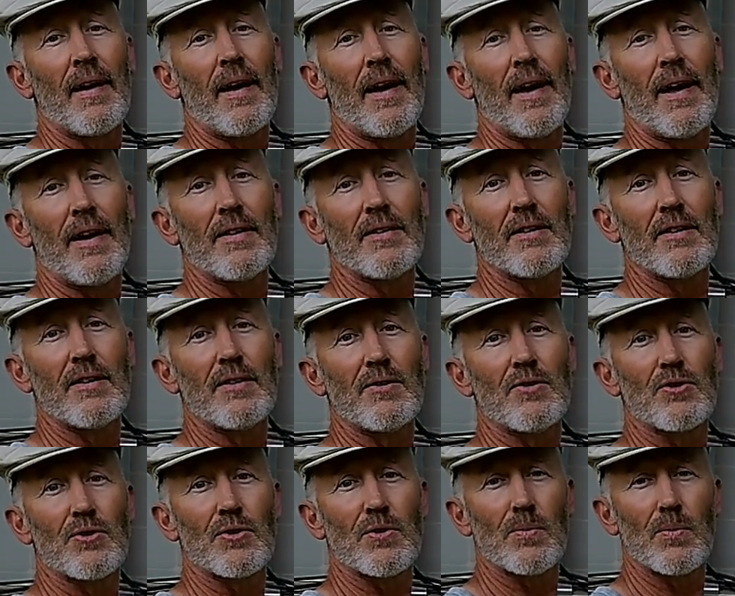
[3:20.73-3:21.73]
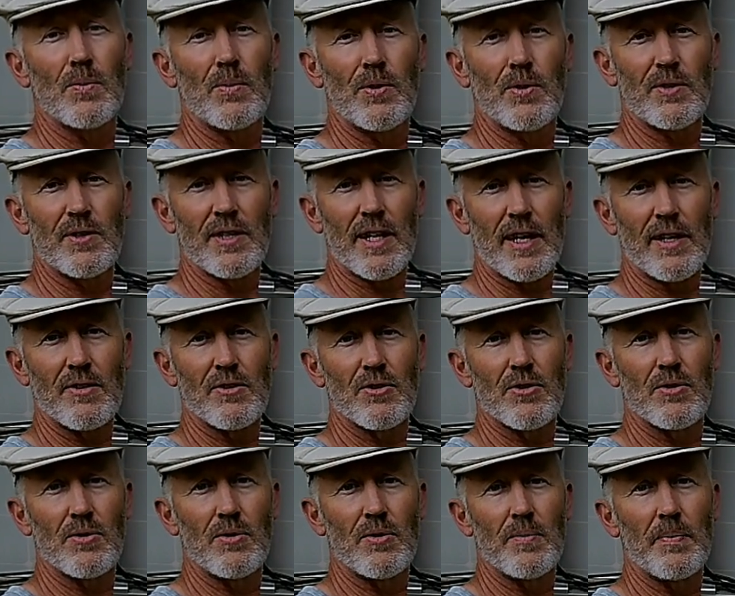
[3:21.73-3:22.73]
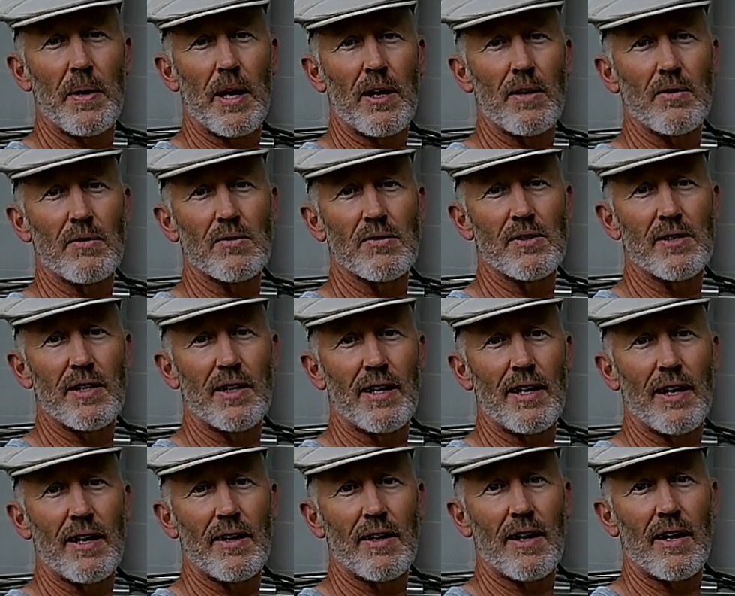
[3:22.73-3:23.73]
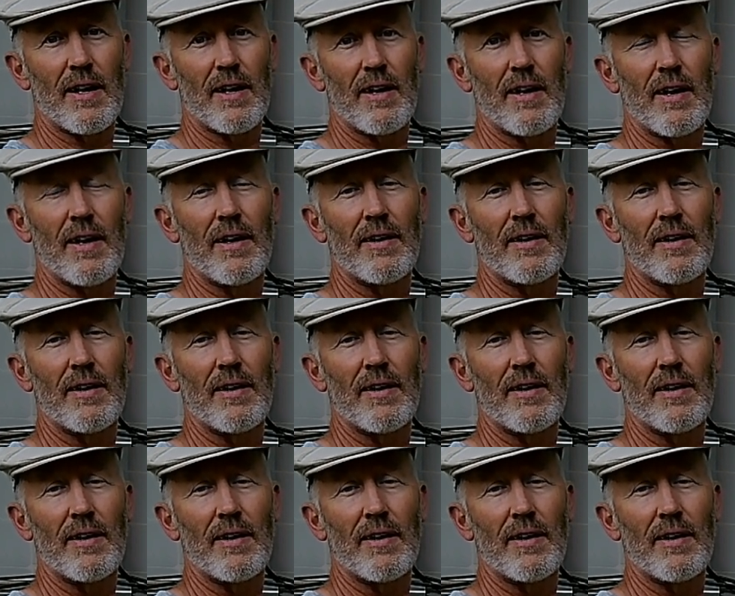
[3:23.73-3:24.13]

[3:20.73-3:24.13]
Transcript: and you take two panels together,